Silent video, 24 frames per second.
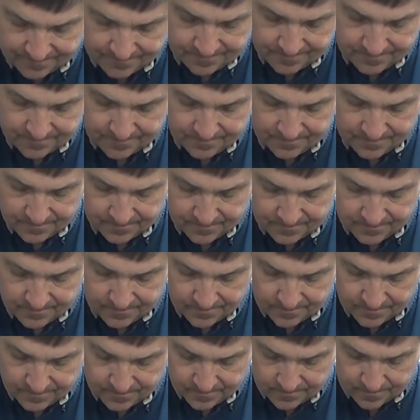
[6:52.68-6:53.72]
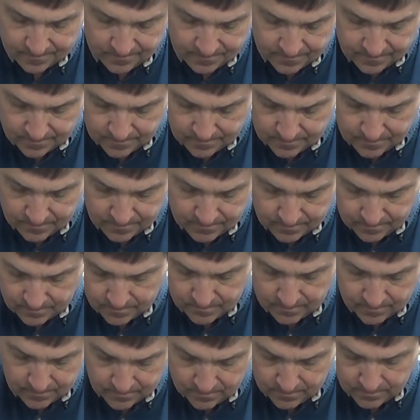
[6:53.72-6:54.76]
Just to find out where you stand,
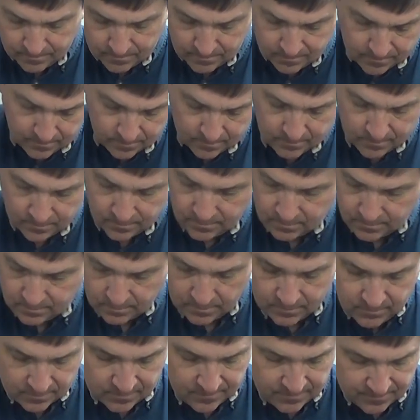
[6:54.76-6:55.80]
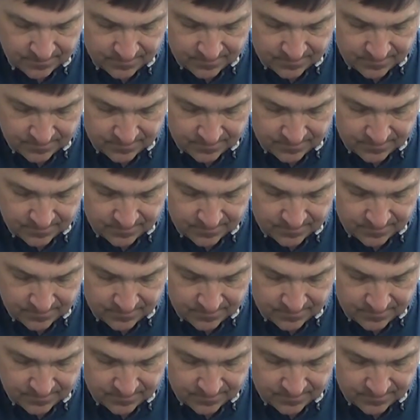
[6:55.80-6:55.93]
where, you know, yeah.